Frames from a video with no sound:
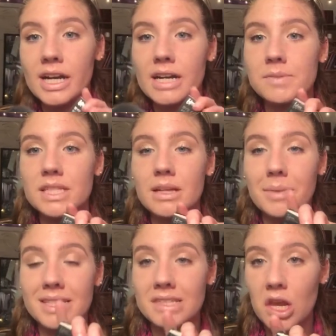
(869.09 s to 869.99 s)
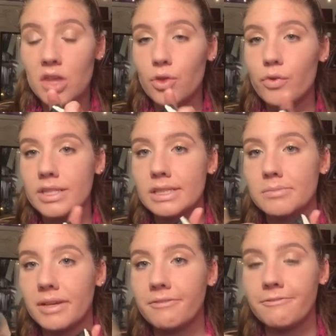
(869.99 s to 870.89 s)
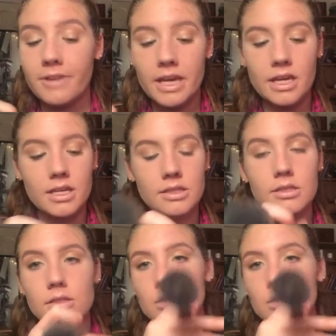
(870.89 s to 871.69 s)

and I'm just going to be setting the rest of my face.